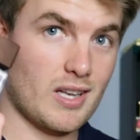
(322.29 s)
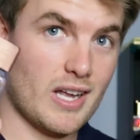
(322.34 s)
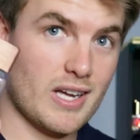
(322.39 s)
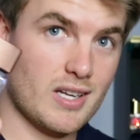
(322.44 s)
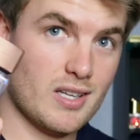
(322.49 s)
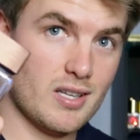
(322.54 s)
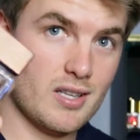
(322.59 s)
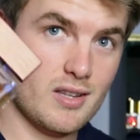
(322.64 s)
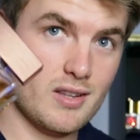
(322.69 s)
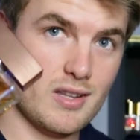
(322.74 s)

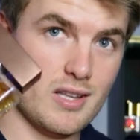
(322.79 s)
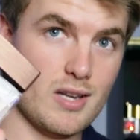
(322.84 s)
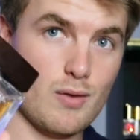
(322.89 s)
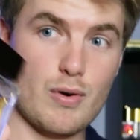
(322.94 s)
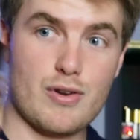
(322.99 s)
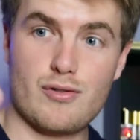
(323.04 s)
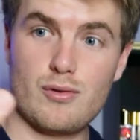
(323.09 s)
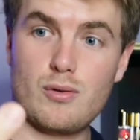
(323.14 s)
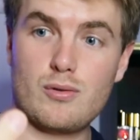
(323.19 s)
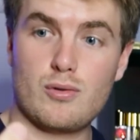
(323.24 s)
like the
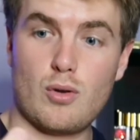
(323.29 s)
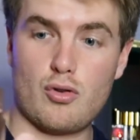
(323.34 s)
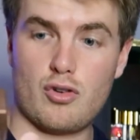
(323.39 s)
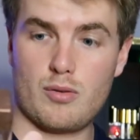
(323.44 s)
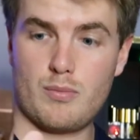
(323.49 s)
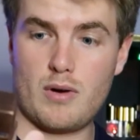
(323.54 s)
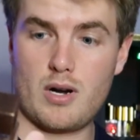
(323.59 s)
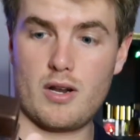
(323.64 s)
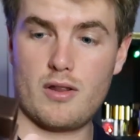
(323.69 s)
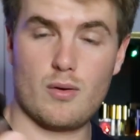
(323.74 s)
original
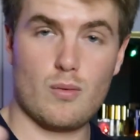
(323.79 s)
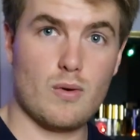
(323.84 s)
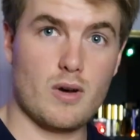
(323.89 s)
Dolce & Gabbana, the